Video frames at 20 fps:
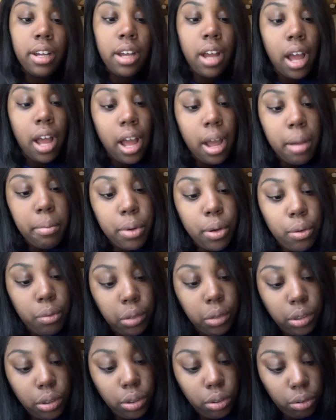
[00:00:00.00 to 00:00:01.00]
I'm
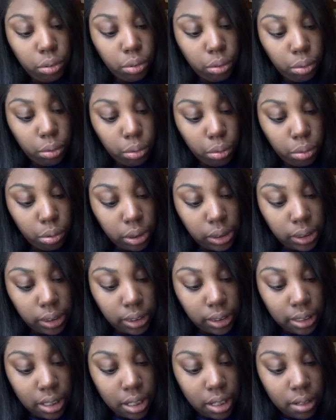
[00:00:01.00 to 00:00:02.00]
going to, let's
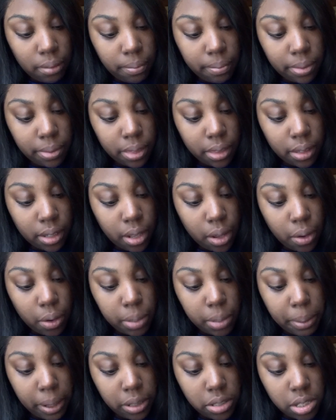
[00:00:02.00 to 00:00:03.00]
see. Oh,
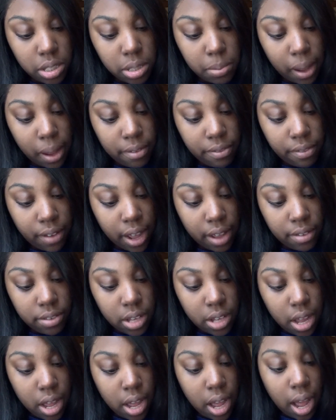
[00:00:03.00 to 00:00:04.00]
it bounces by 5s.
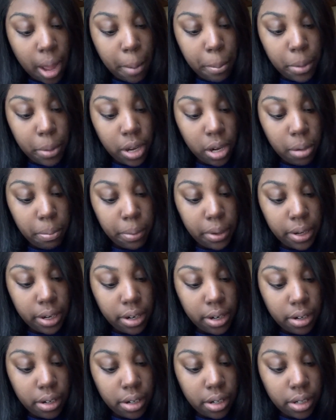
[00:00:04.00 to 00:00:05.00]
I'm gonna put
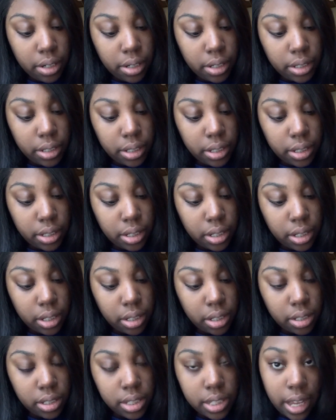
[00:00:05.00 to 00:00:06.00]
it on
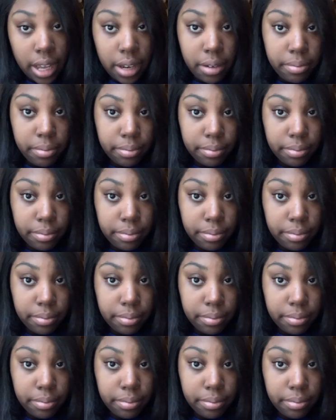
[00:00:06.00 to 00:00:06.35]
10.